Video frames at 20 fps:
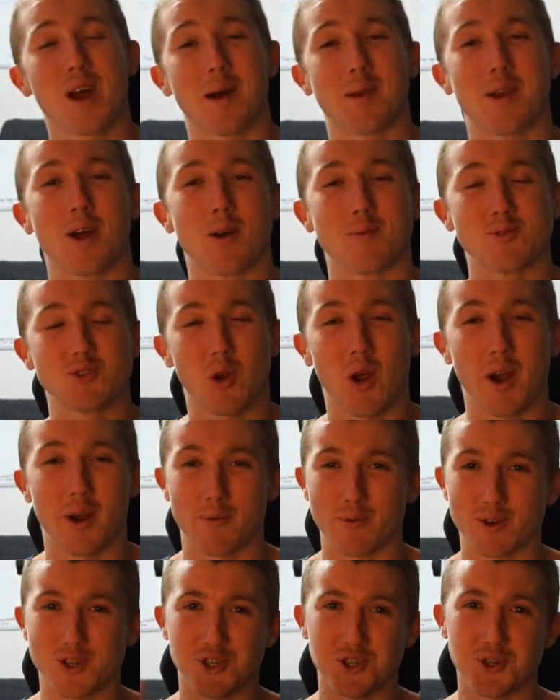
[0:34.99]
I know I'm trying to
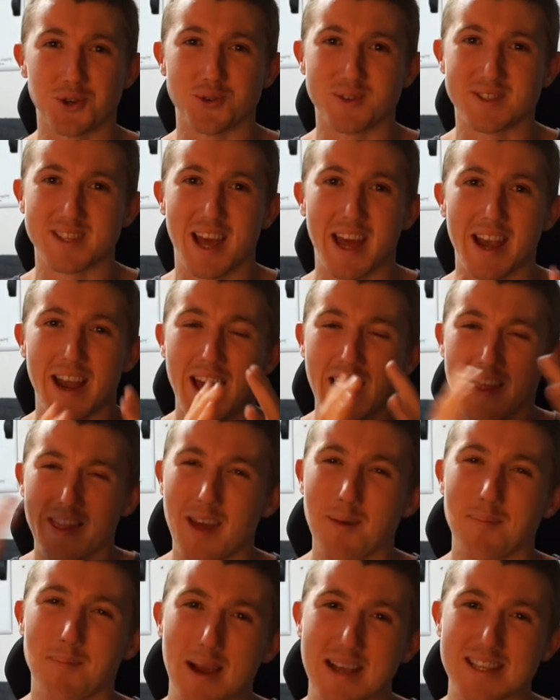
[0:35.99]
reduce that,
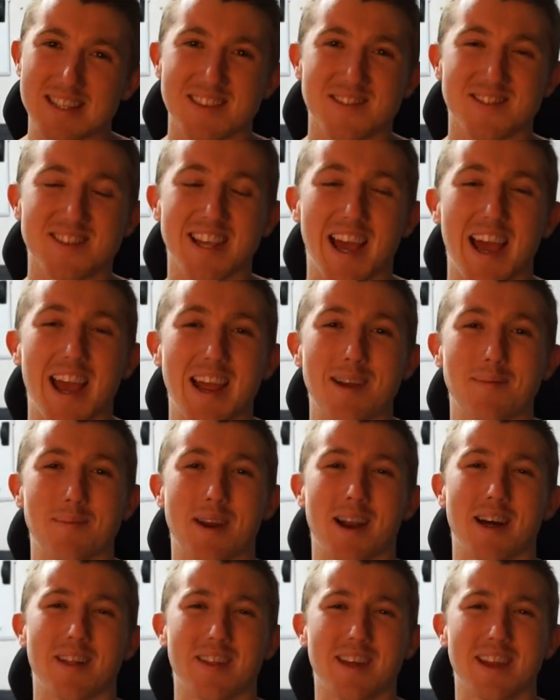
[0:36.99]
that massive saying,
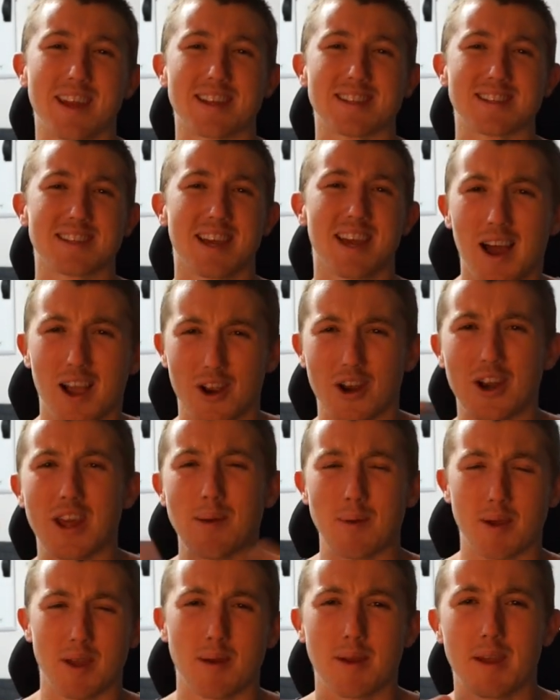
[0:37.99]
but I think it's, I gotta
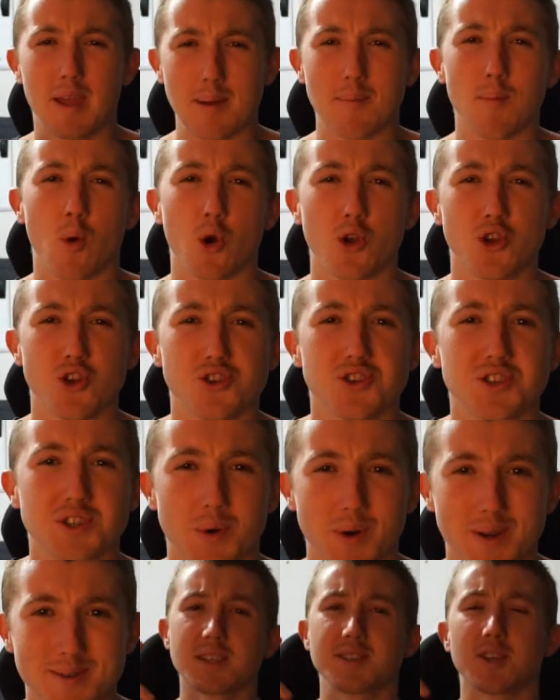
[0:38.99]
get, get more used to it.